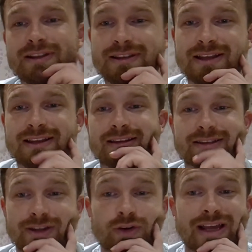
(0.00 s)
They did
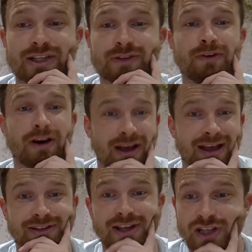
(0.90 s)
not get as far
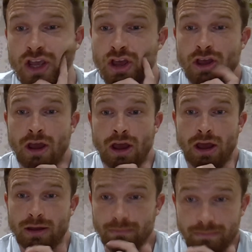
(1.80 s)
as us.
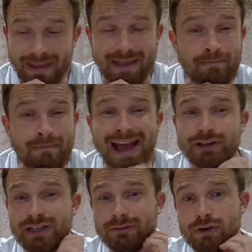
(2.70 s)

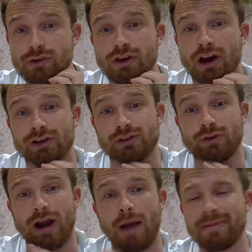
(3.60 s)
Imagine if
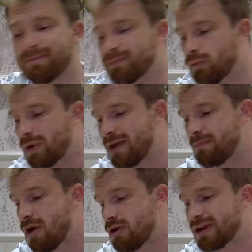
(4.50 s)
Newcastle. I mean,
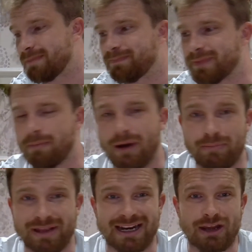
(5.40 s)
we're moaning
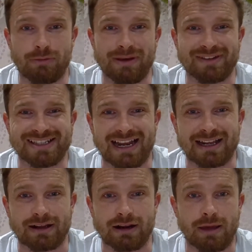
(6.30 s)
about being a little bit of a
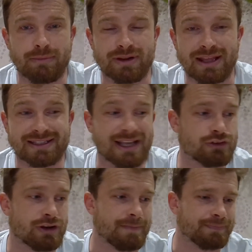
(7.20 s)
selling club and
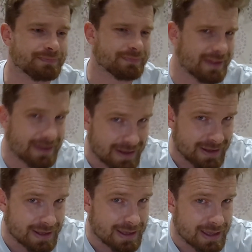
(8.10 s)
etc.
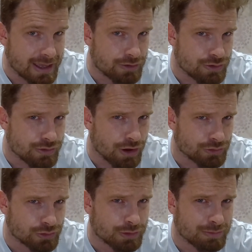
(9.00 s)

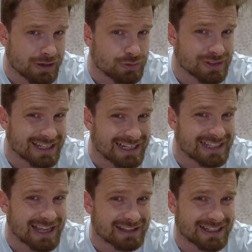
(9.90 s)
Newcastle could be losing
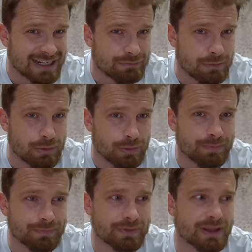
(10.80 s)
Isak to
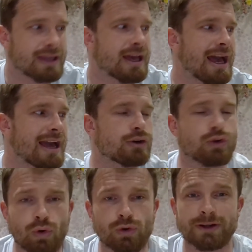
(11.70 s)
Liverpool
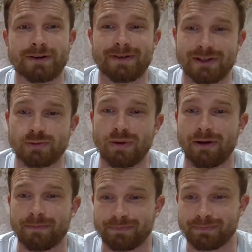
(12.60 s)
and Gordon as
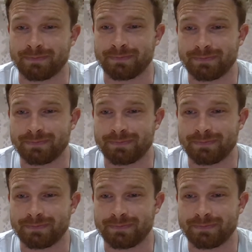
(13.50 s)
well.